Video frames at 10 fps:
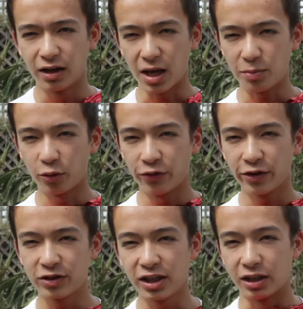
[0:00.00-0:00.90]
April
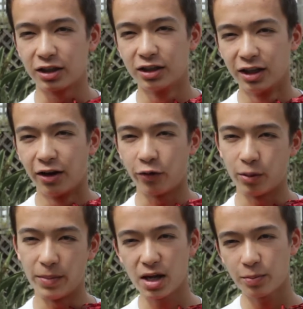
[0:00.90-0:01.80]
15th.
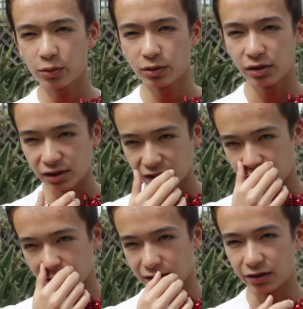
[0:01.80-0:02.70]
From April
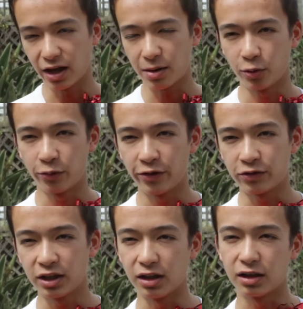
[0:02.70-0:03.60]
2nd to April
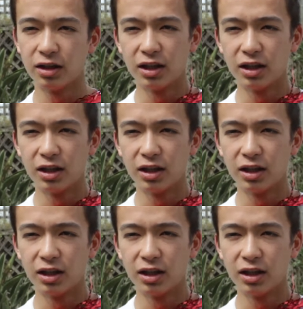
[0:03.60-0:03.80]
15th,